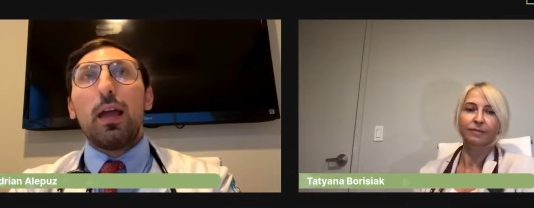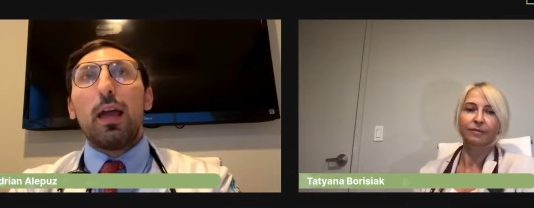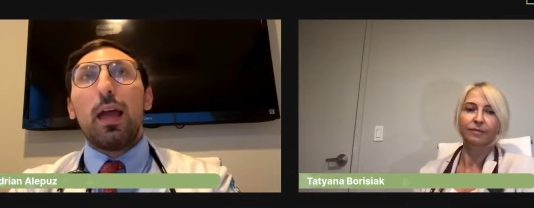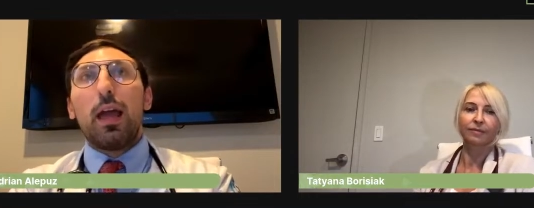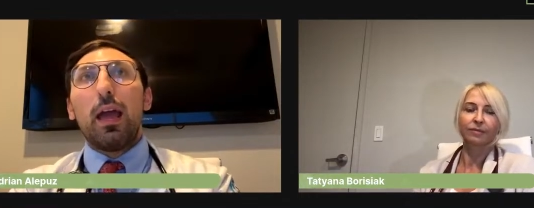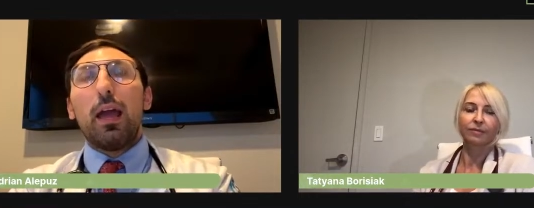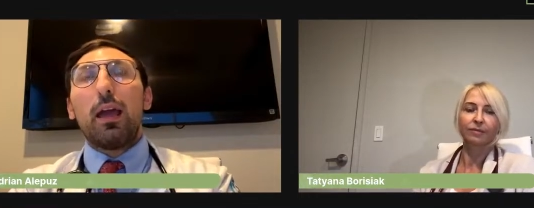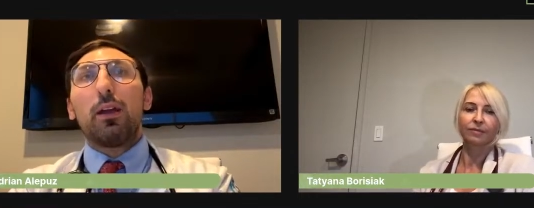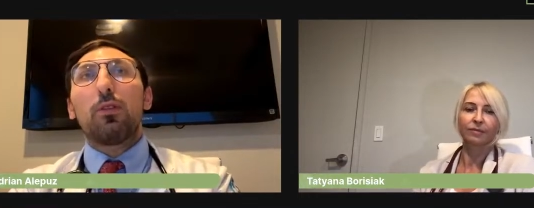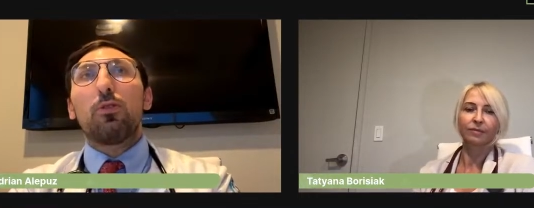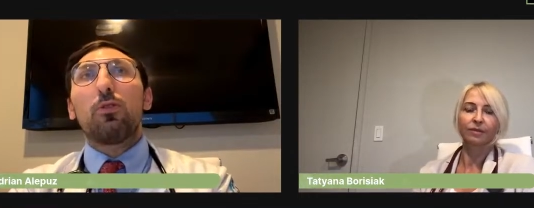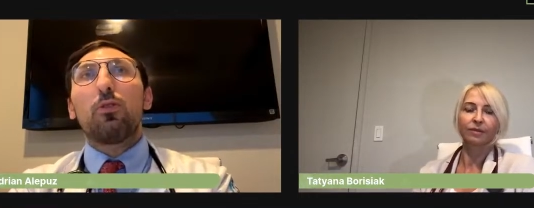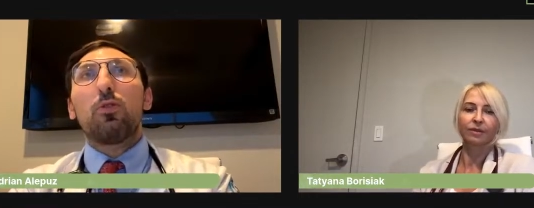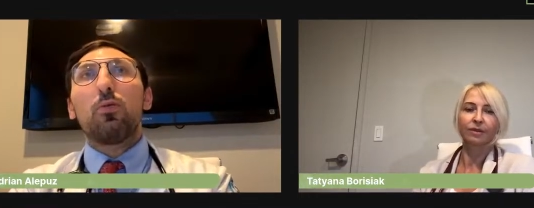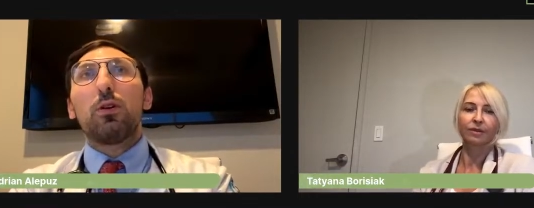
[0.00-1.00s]
Speaker 1: And
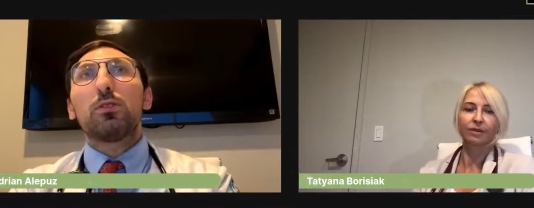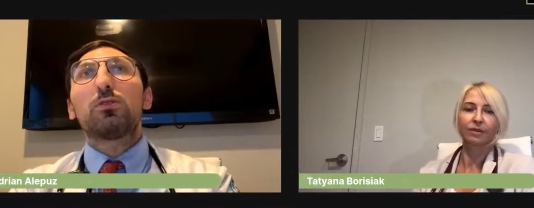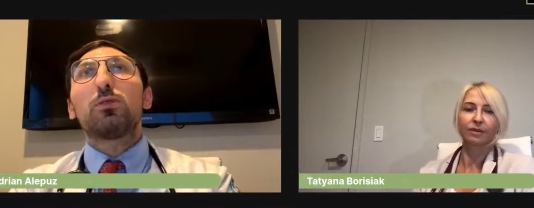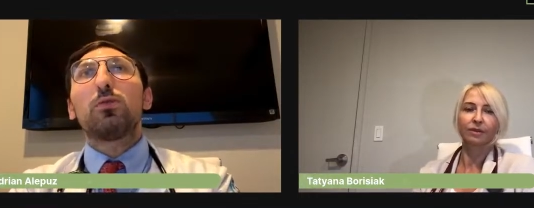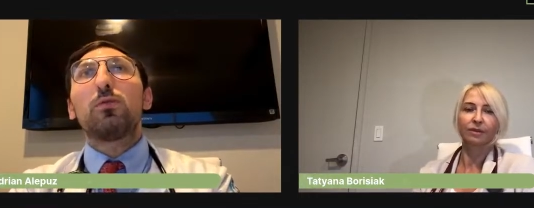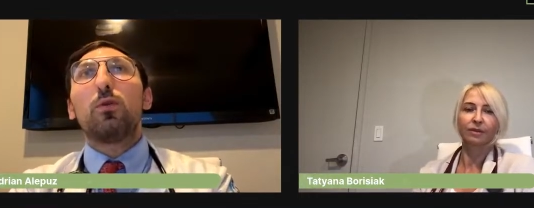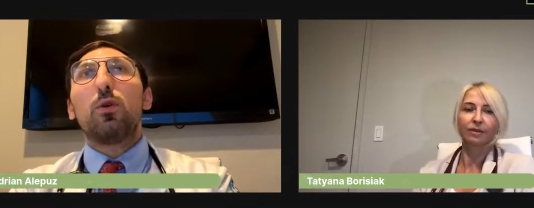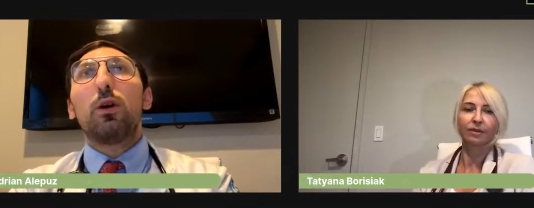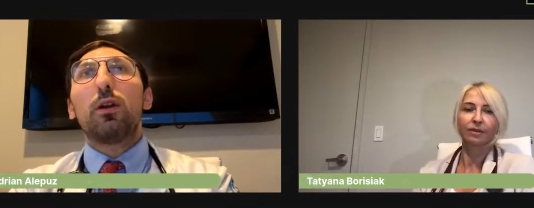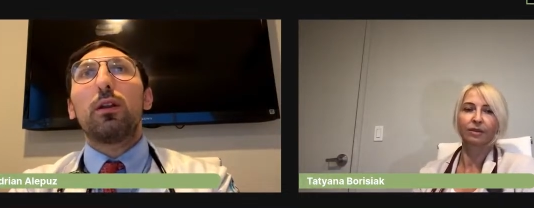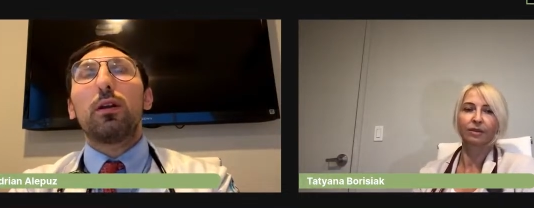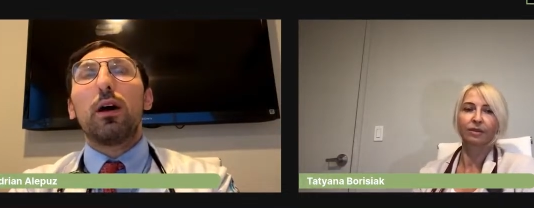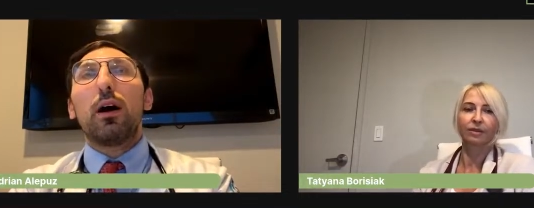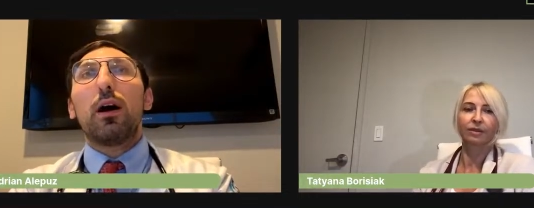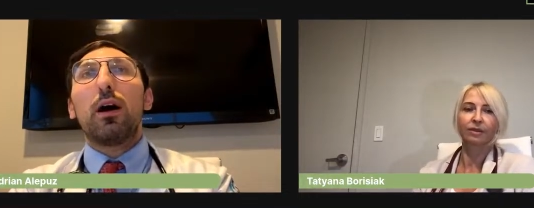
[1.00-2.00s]
you want to
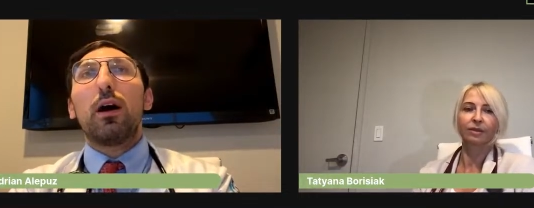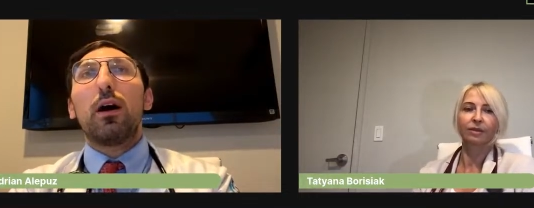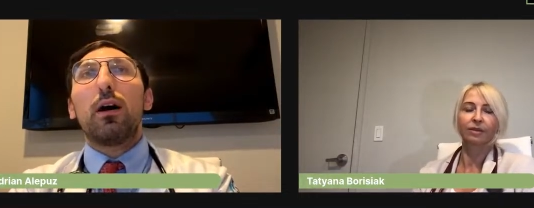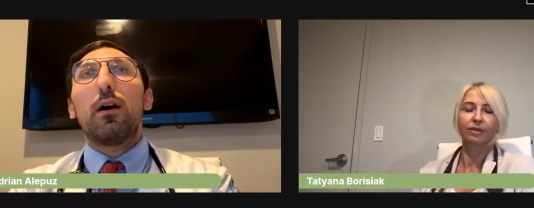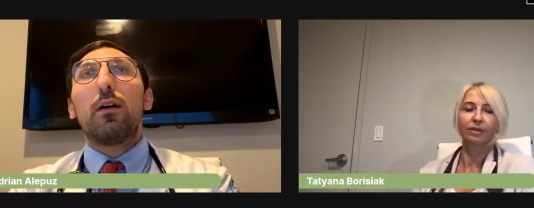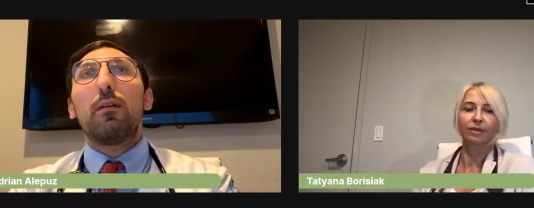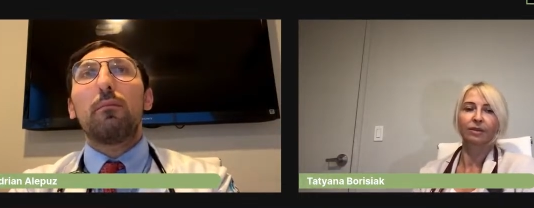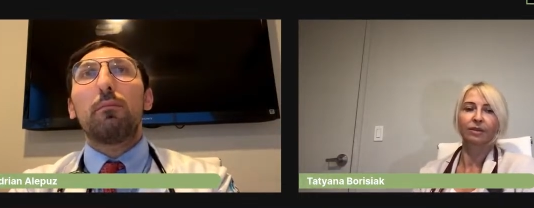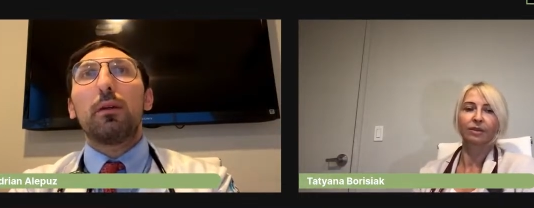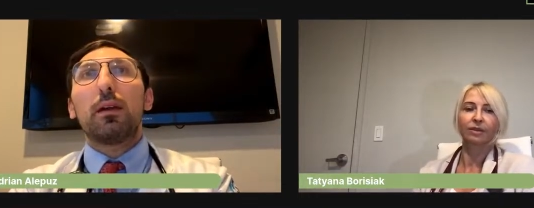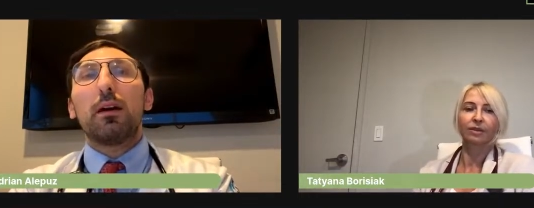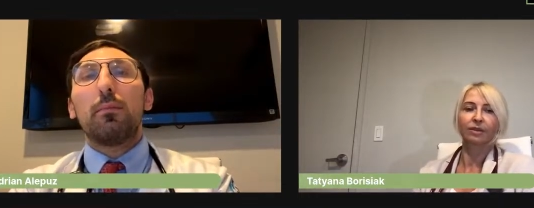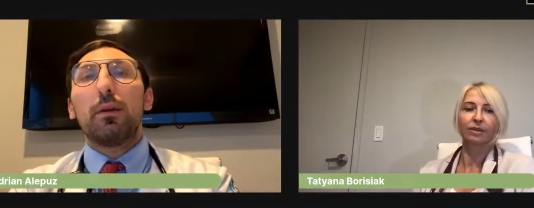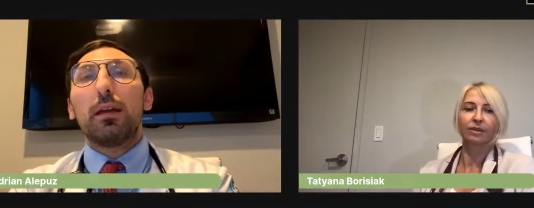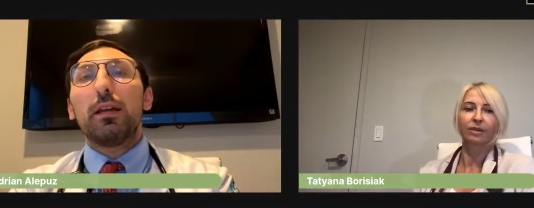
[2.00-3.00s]
avoid uh,
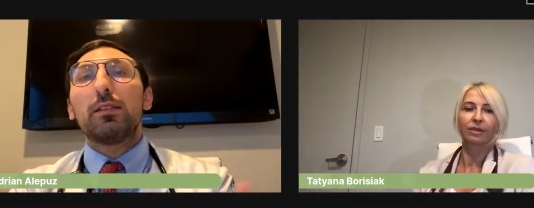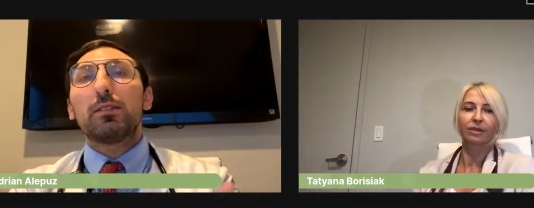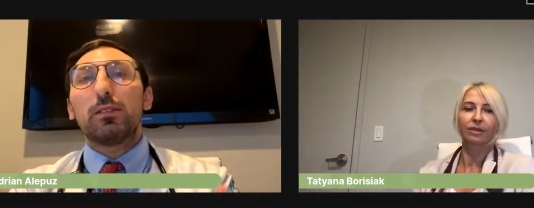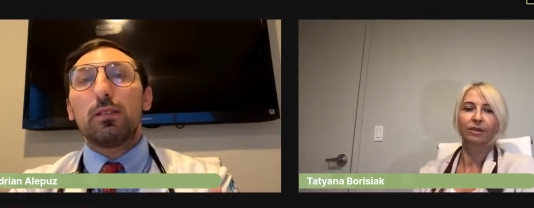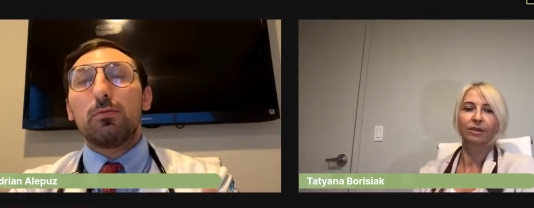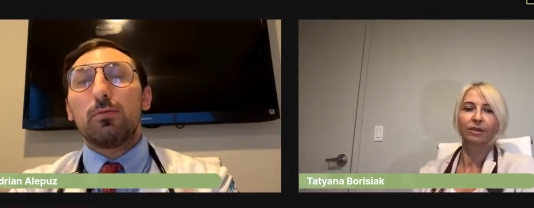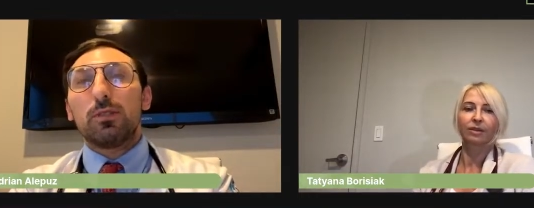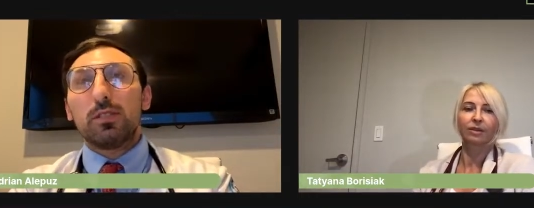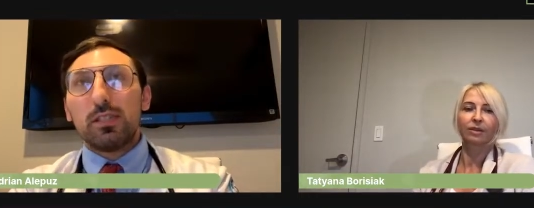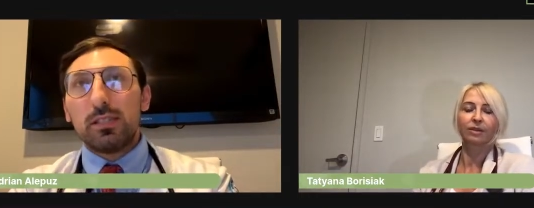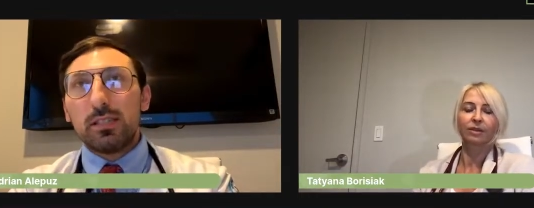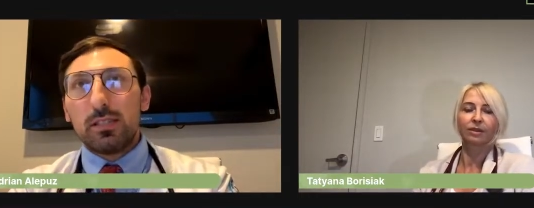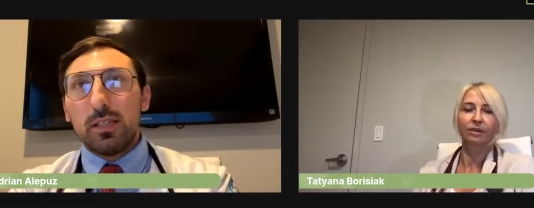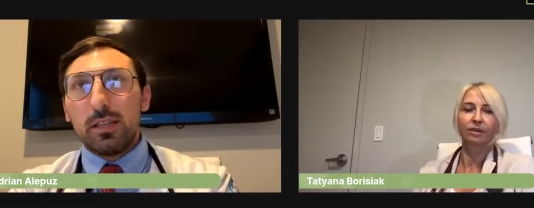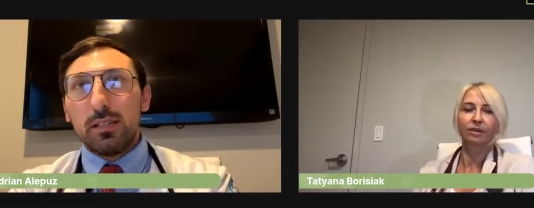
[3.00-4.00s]
becoming insulin
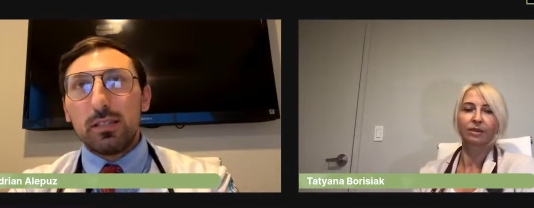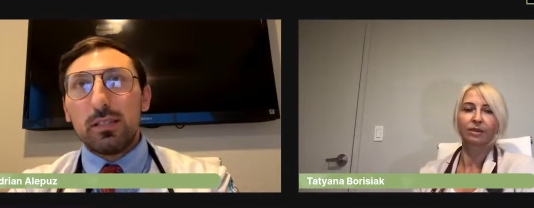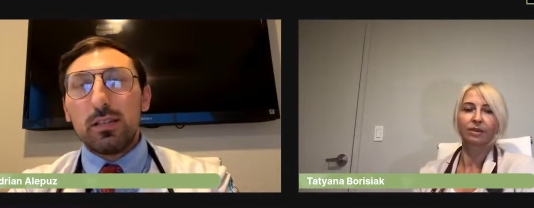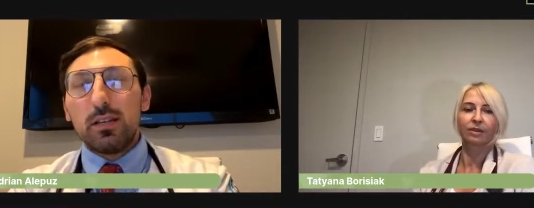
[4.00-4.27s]
resistant